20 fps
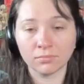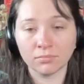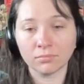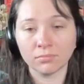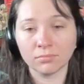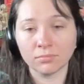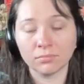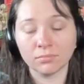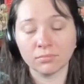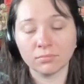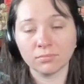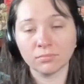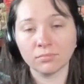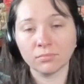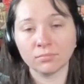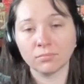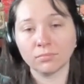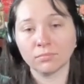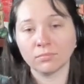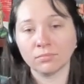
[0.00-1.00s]

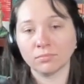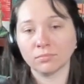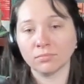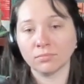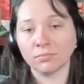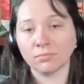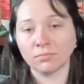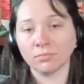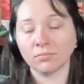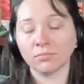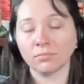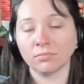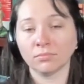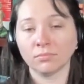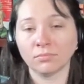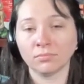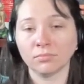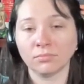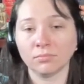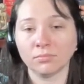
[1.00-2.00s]

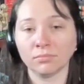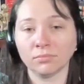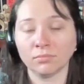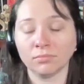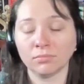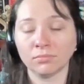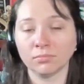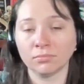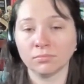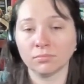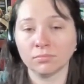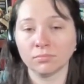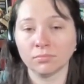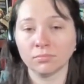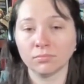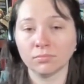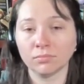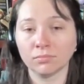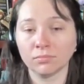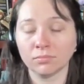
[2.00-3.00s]

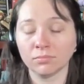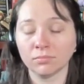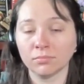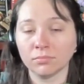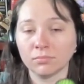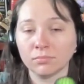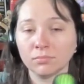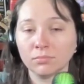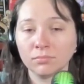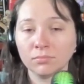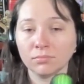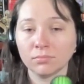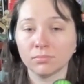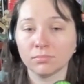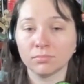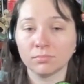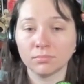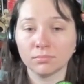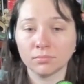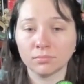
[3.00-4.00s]

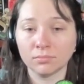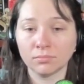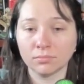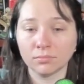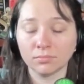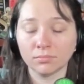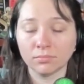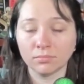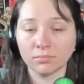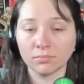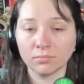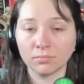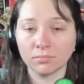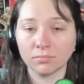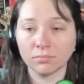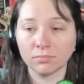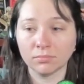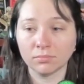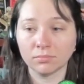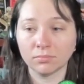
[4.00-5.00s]

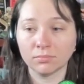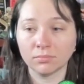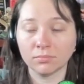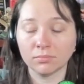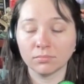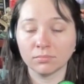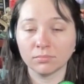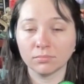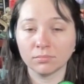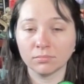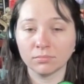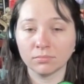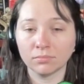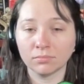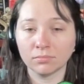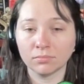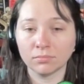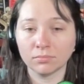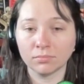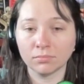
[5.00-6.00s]

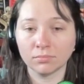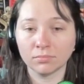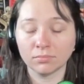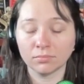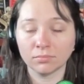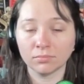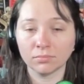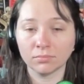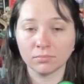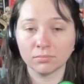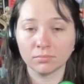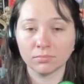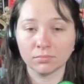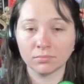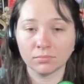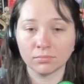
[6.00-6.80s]
(not speaking)